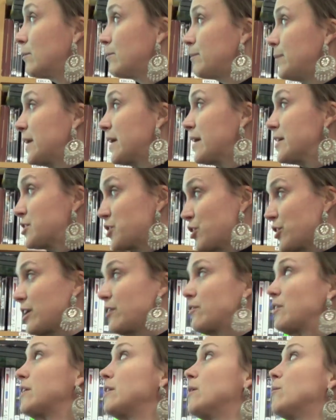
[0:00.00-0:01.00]
because you're
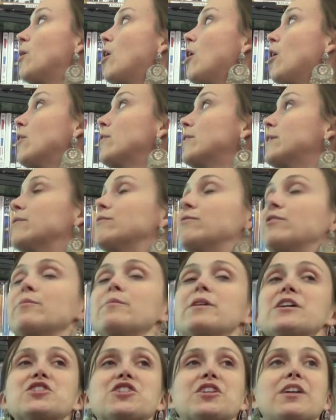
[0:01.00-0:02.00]
giving them all the
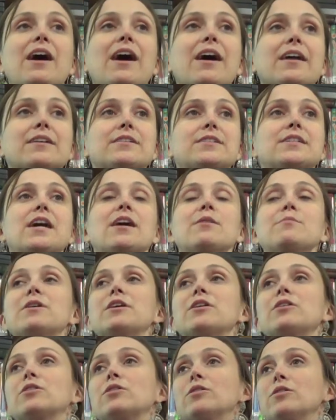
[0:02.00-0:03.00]
information ahead of time,
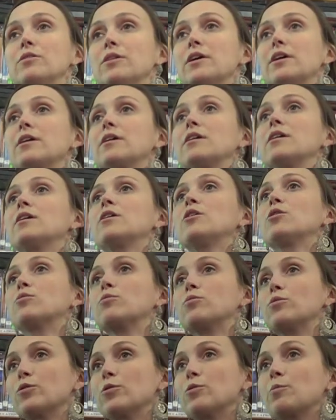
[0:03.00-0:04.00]
including
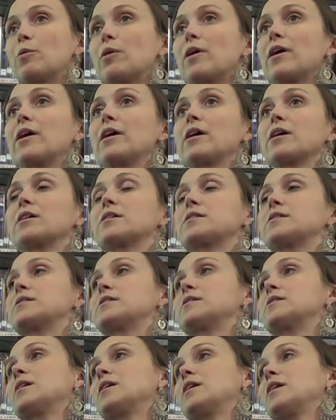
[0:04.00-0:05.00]

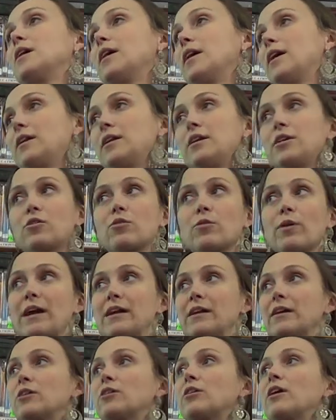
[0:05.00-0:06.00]
rubrics, any
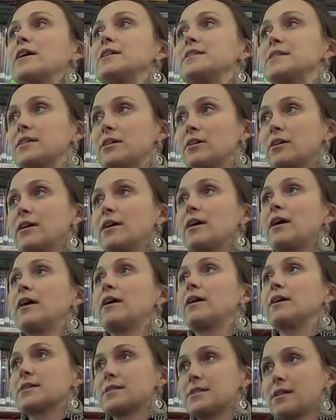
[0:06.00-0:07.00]
grading
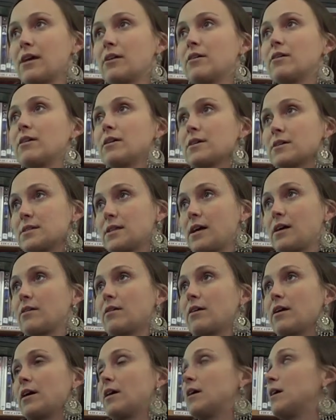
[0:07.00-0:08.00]
criteria, etc.,
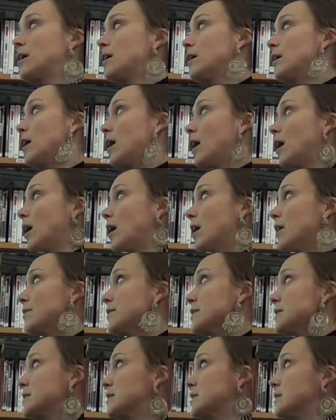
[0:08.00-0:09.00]
etc.
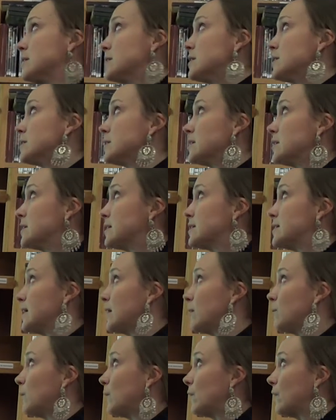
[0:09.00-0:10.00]
This is an
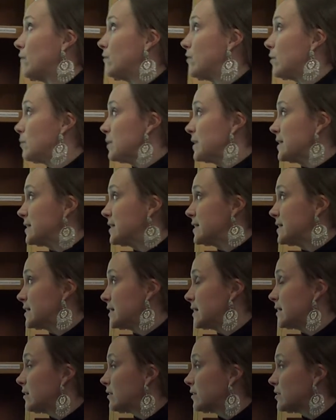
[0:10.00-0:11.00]
example of a business
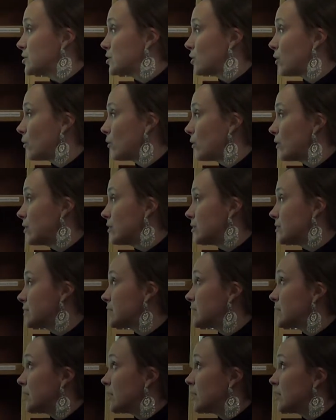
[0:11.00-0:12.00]
English course,